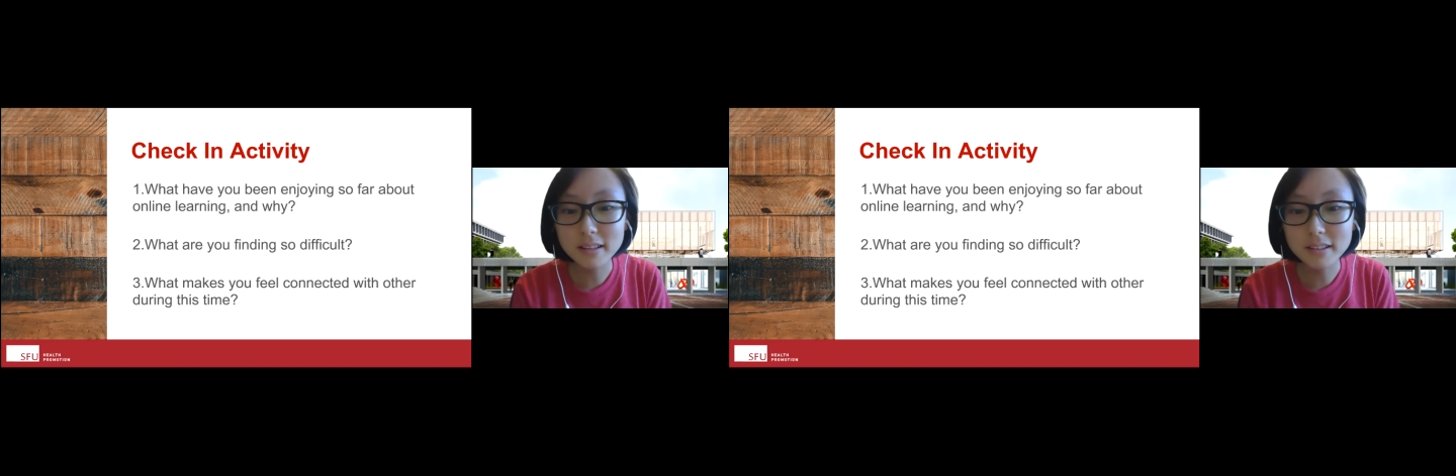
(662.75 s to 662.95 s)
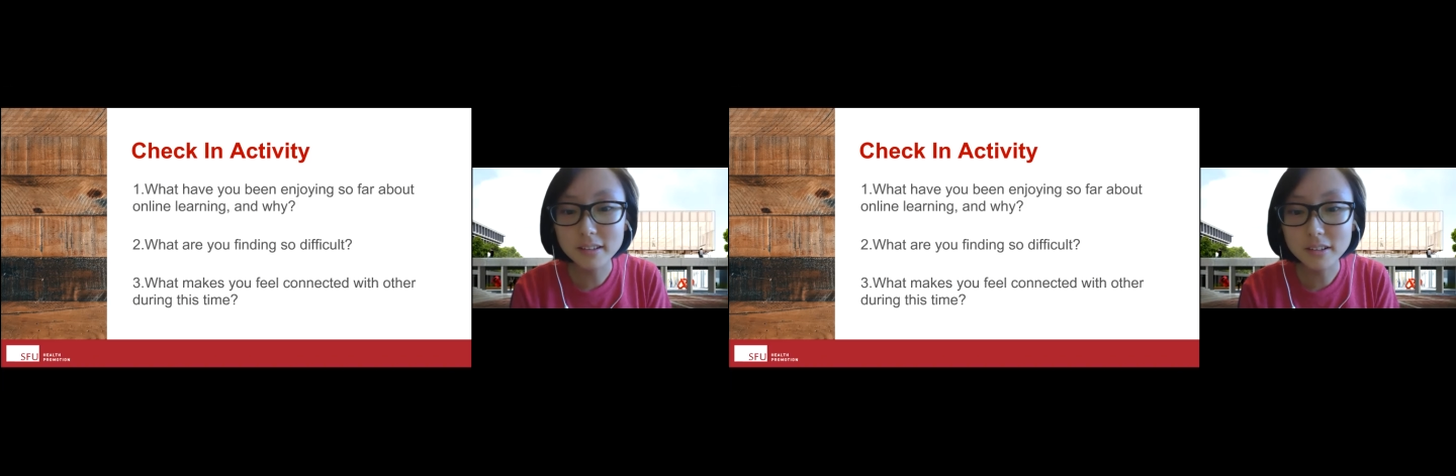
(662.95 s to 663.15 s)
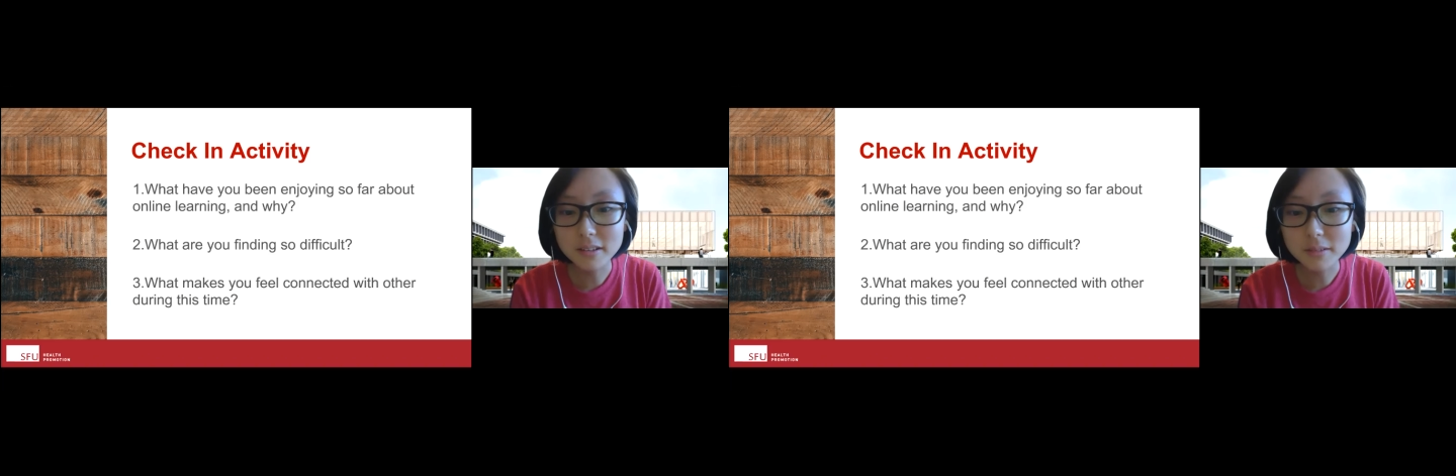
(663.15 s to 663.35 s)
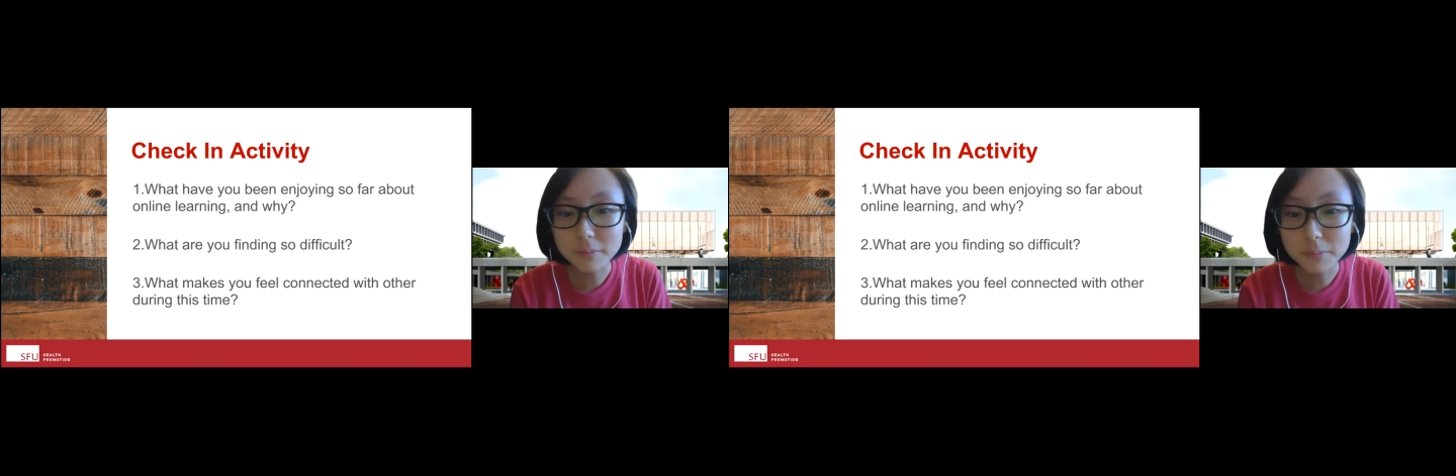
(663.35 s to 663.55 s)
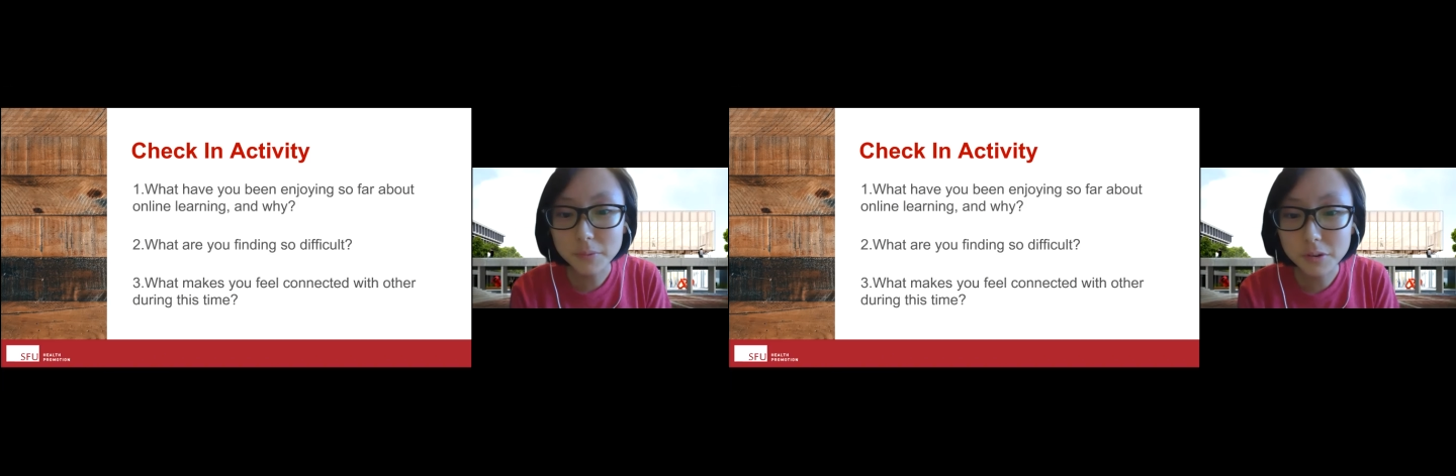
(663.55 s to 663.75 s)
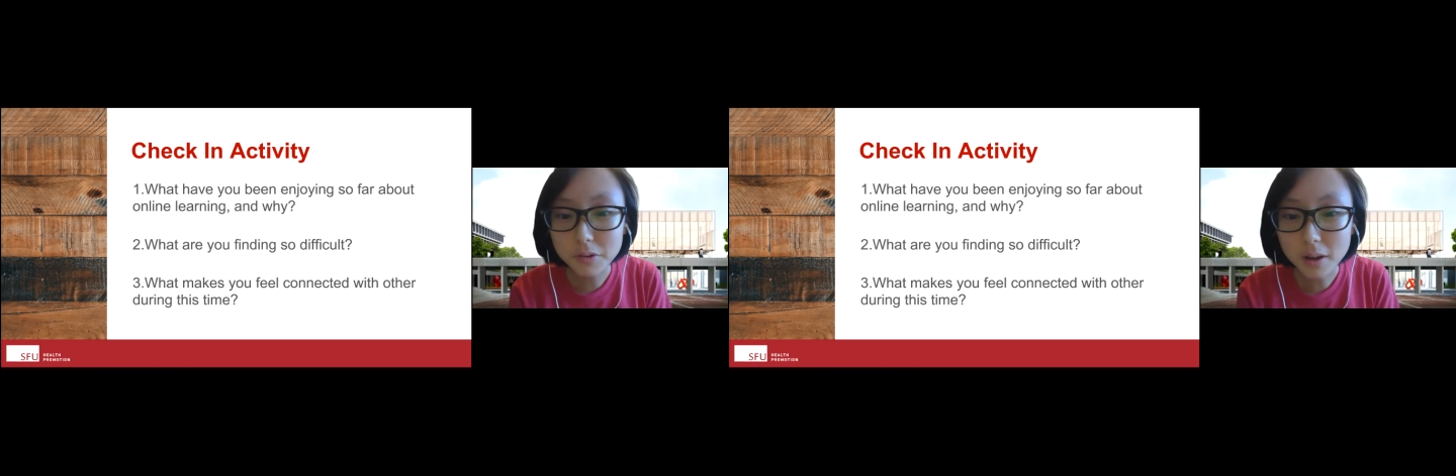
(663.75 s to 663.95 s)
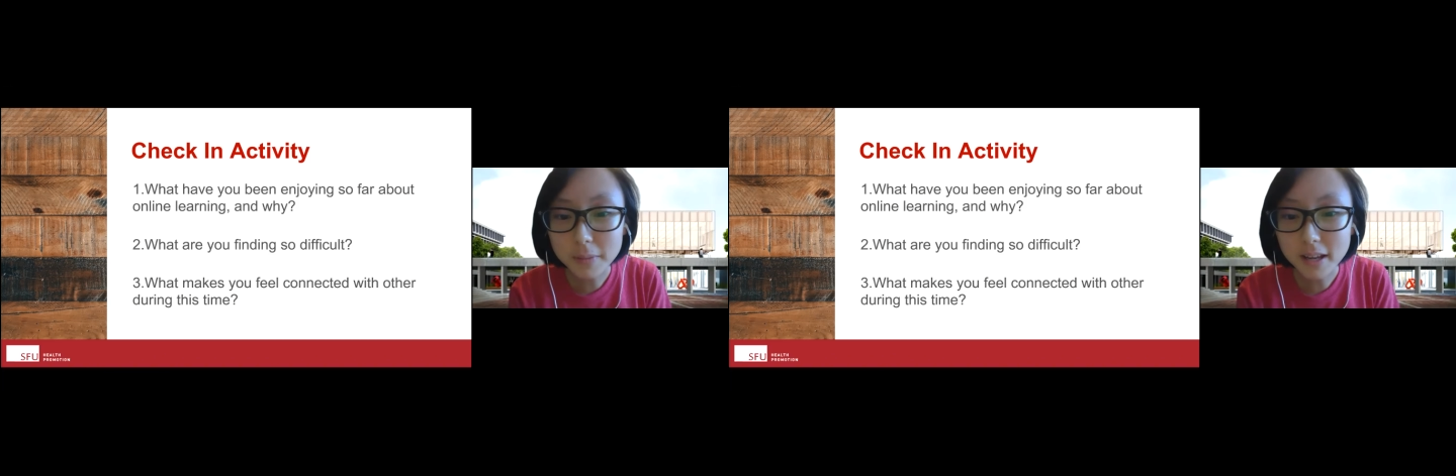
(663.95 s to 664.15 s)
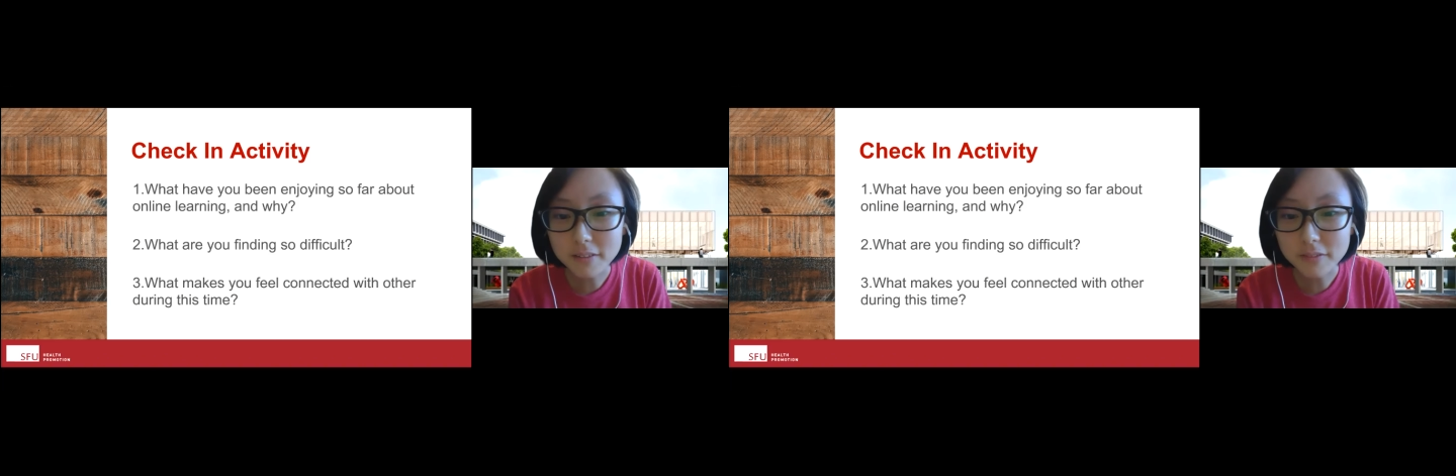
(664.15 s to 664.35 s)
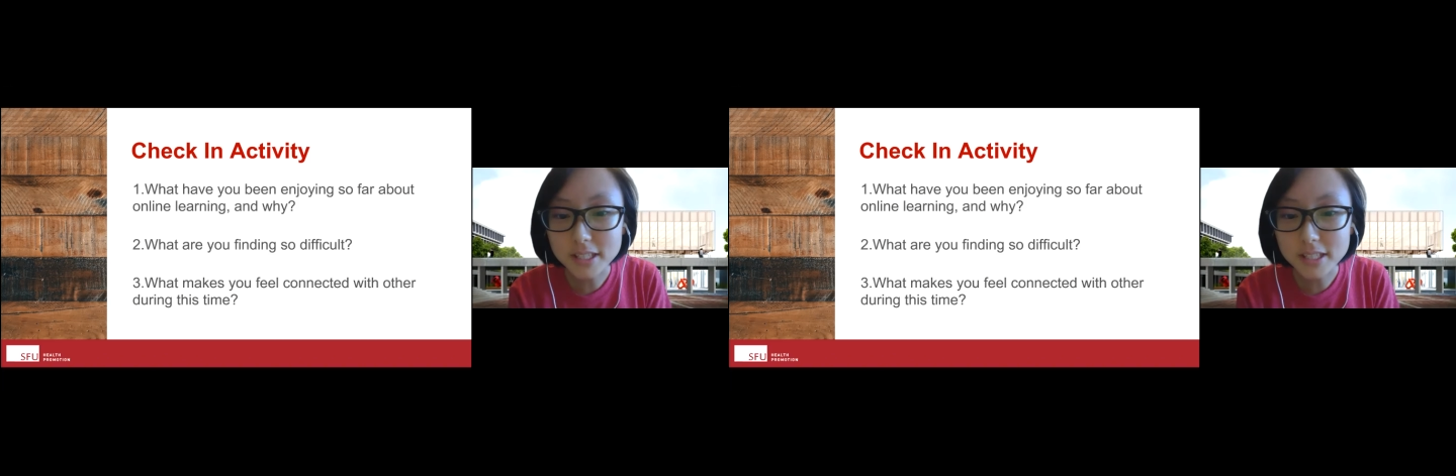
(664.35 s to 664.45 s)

their program have a